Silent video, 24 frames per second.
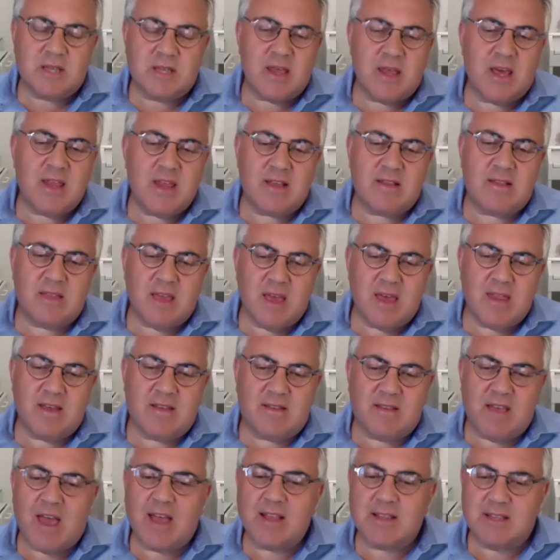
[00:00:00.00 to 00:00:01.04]
uh, they're, the, they're the
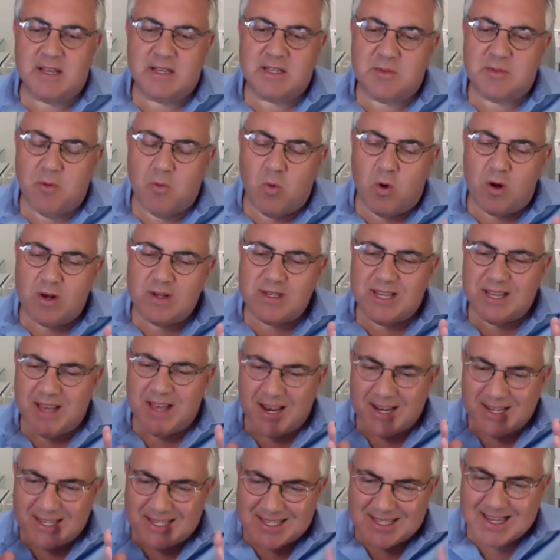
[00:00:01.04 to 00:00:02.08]
tactics. But what is he
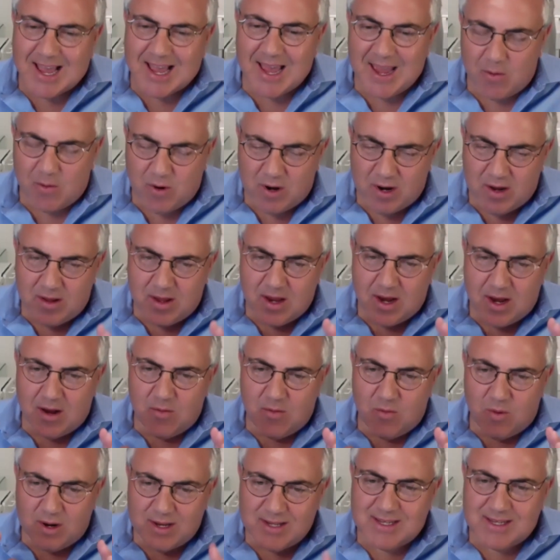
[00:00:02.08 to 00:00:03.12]
going to say? What you know?
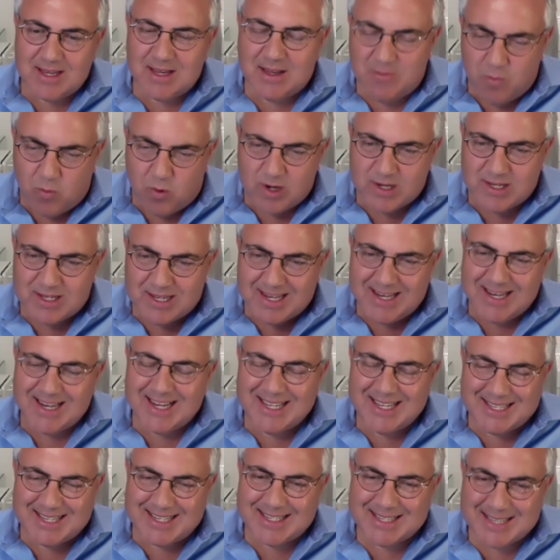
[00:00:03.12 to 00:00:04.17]
What does he what does he
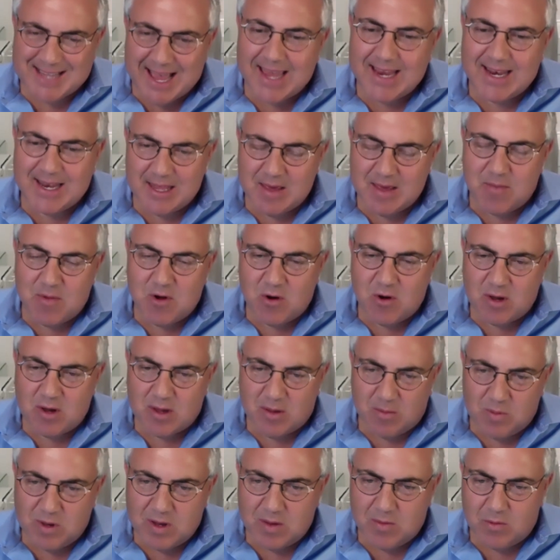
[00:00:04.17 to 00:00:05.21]
need to say to the
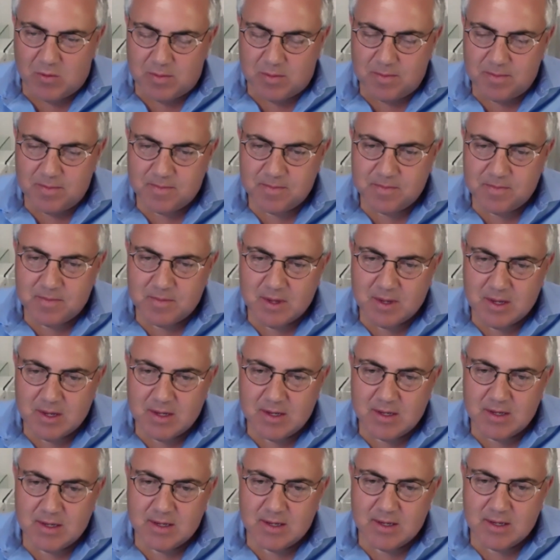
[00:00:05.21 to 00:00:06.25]
American people? You
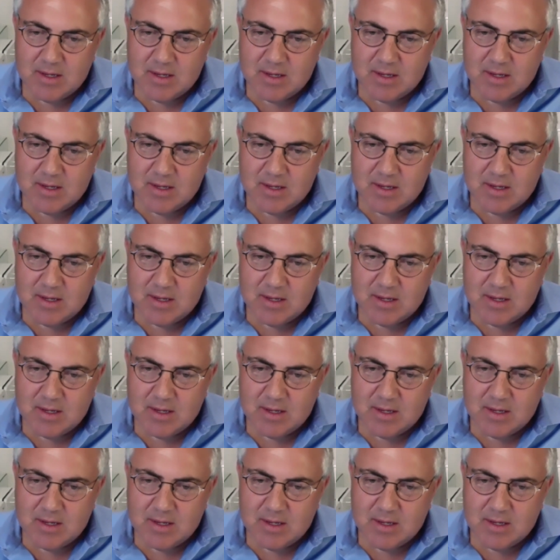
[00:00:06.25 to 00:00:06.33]
know,